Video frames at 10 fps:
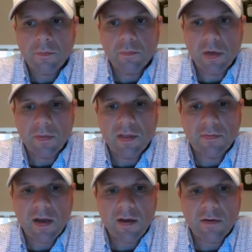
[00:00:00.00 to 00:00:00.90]
But I mean, they've
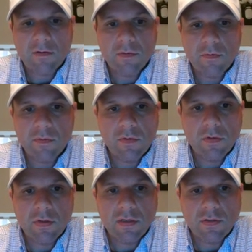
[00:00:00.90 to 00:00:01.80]
got,
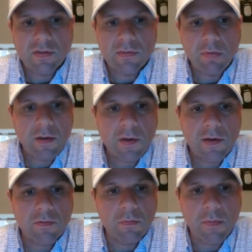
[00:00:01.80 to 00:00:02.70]
as you can see, Black
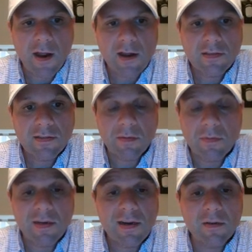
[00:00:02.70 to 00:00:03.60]
Panther mask. I
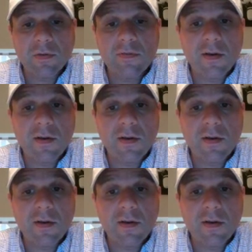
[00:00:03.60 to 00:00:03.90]
mean, they got a little bit of